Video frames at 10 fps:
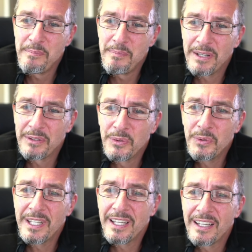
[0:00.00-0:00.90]
but
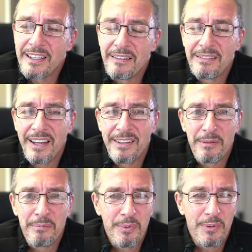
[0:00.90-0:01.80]
doing it
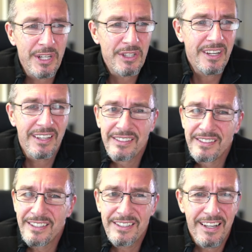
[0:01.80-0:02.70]
under pressure, it's
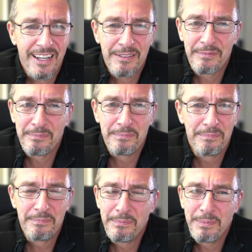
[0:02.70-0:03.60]
just like
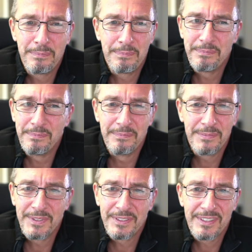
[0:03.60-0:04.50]

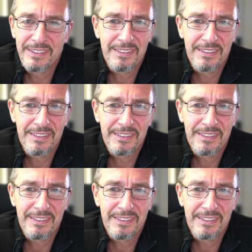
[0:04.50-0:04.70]
it's